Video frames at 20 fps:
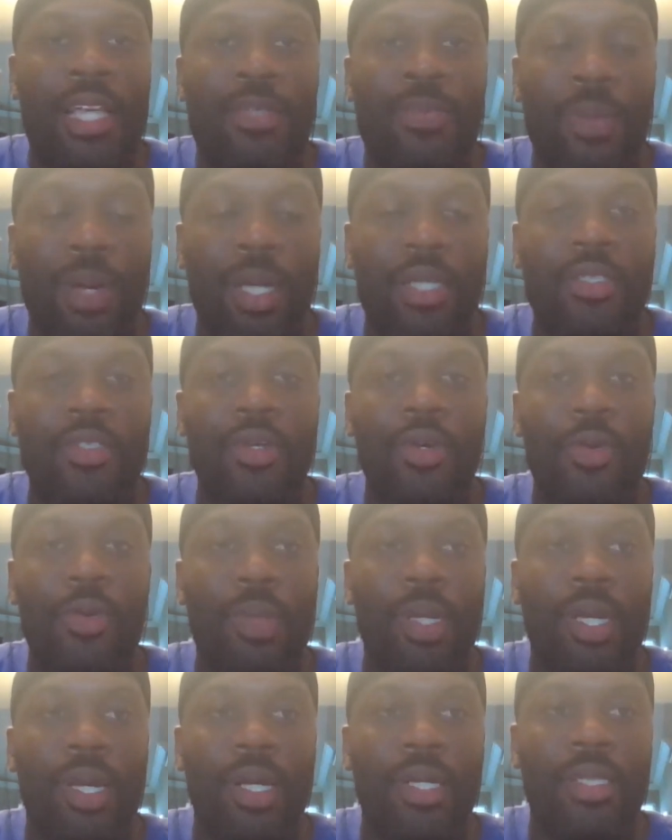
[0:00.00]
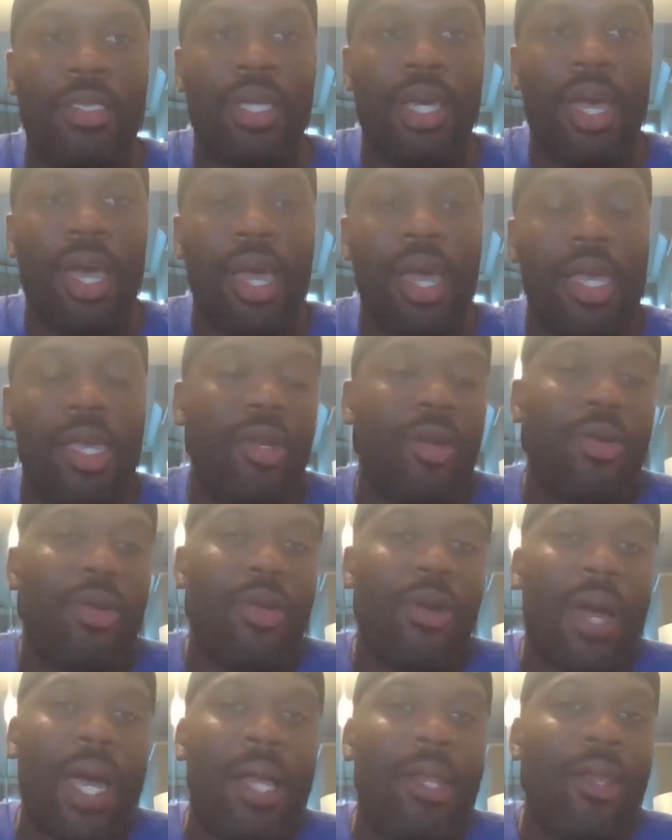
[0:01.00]
aspect too because you don't
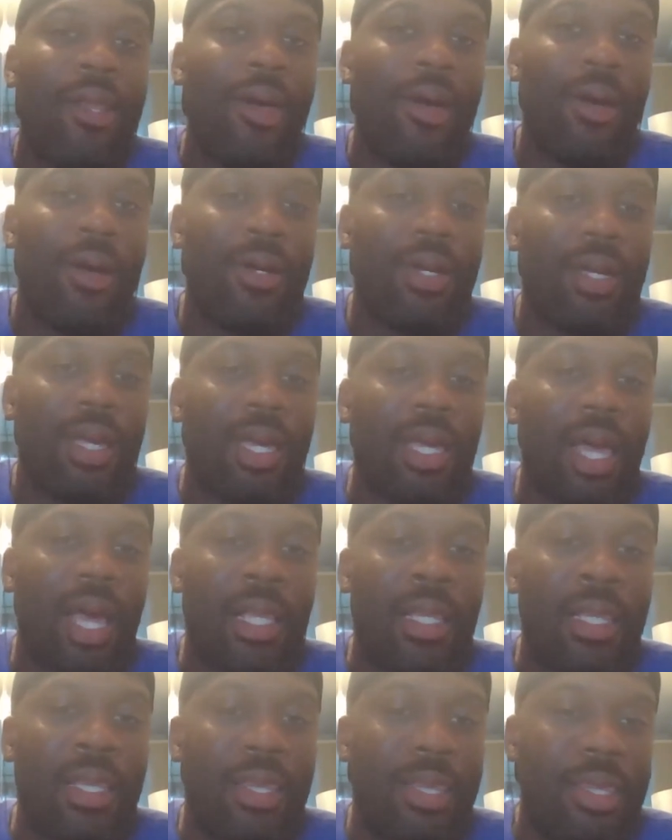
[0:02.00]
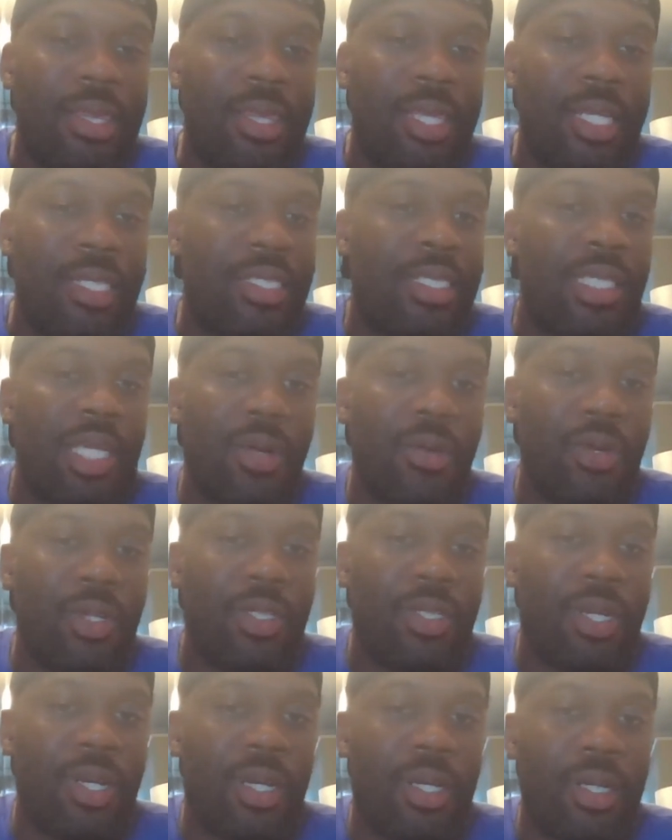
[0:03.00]
know how long this
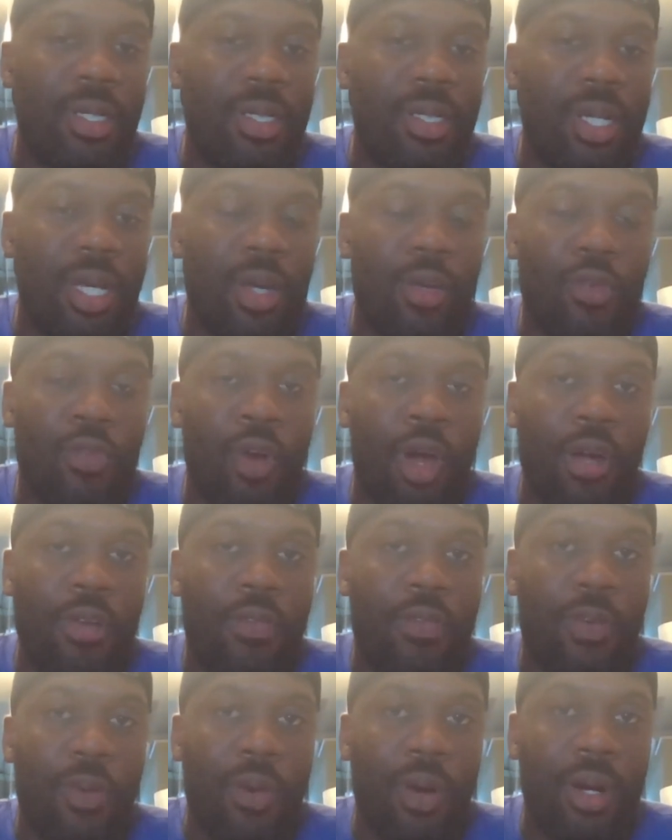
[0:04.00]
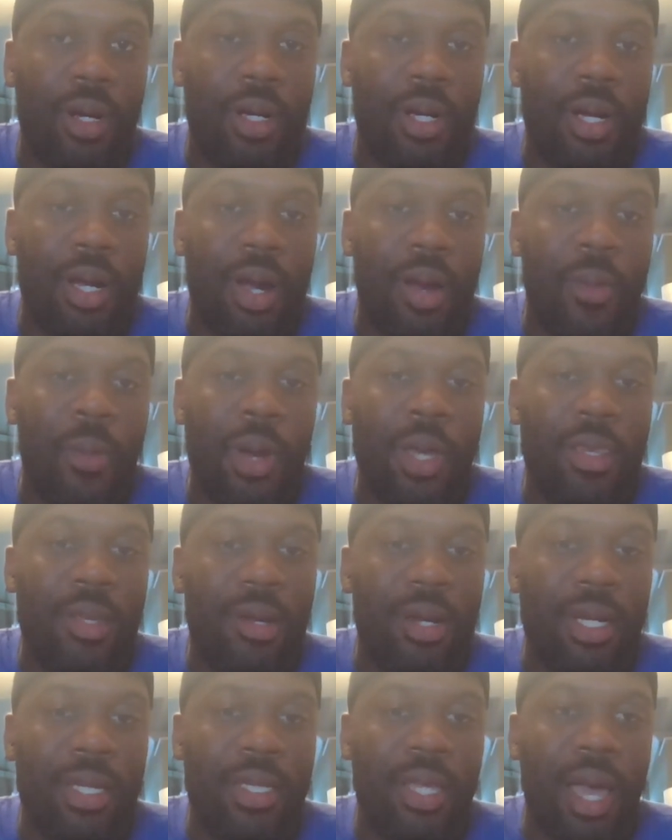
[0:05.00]
series could run for.
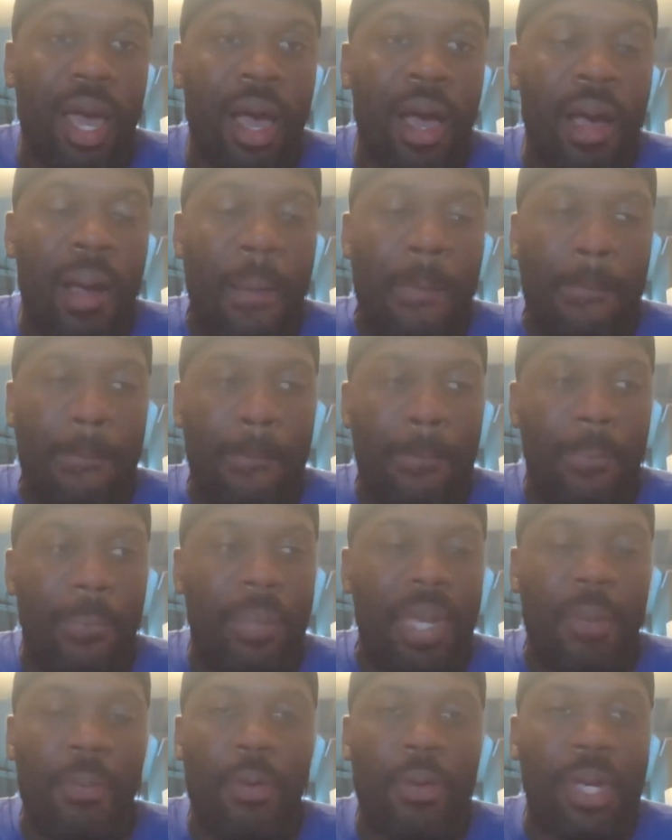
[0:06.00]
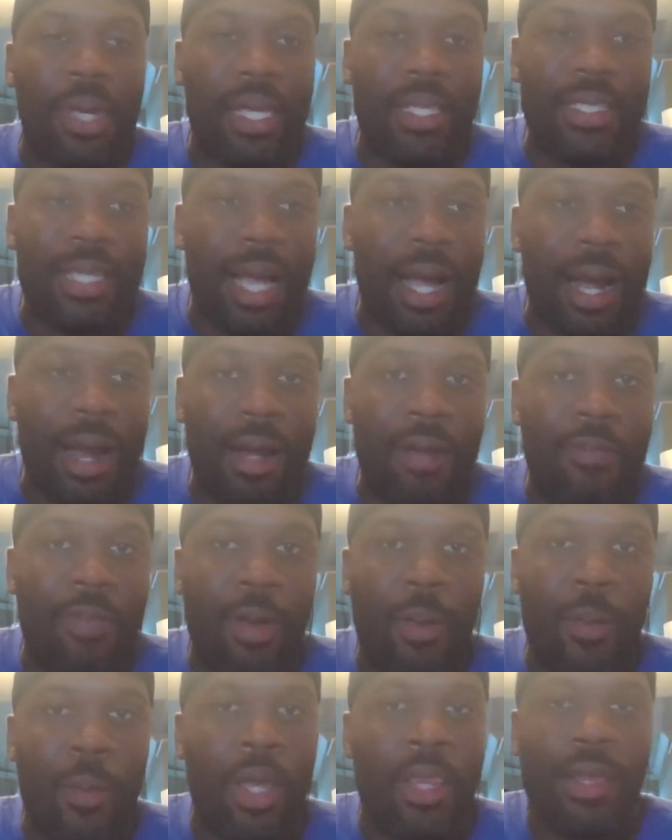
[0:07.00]
Whether people get tired of
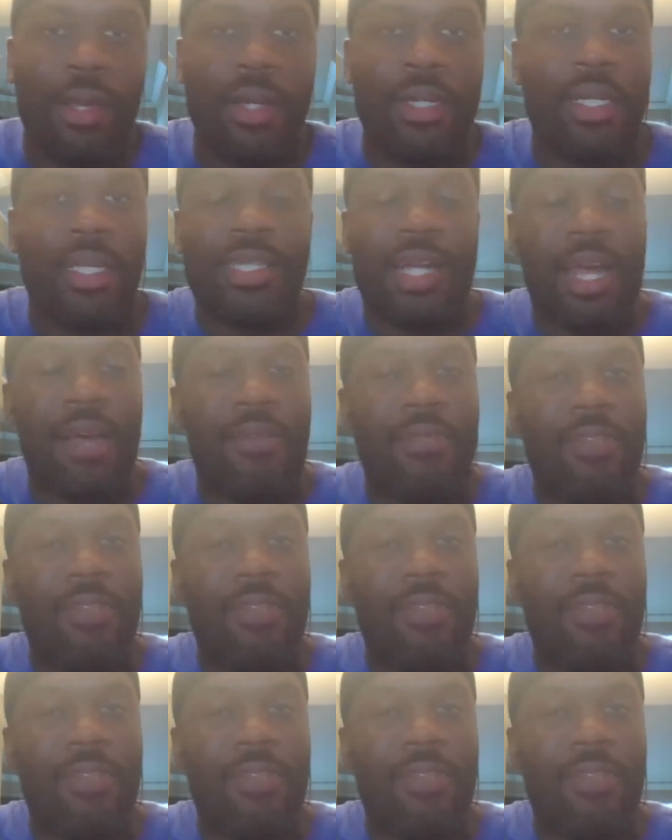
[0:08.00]
it, whether it doesn't